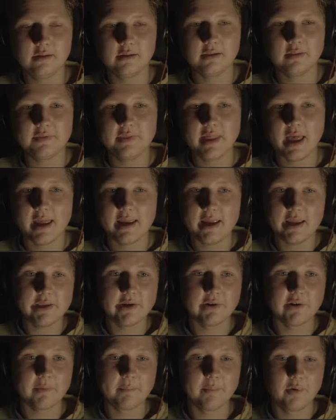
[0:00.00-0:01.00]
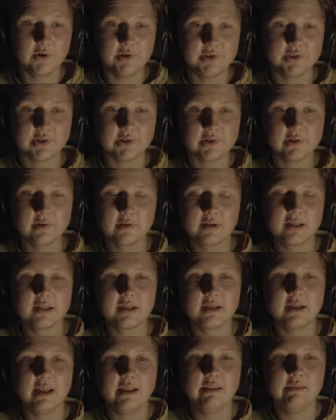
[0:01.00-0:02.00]
the inner pointer,
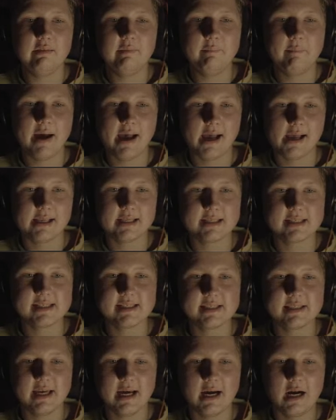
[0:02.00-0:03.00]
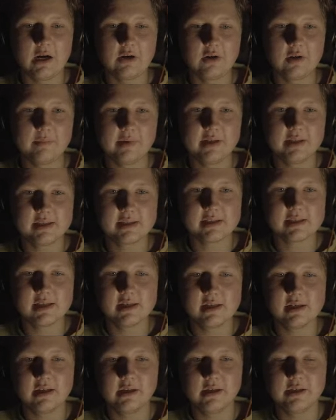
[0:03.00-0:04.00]
and we pass the arguments
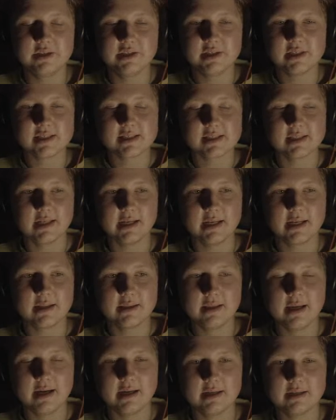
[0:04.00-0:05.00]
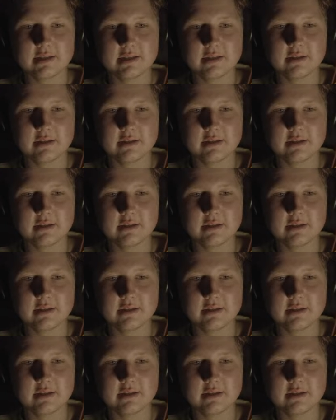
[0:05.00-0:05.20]
just like that.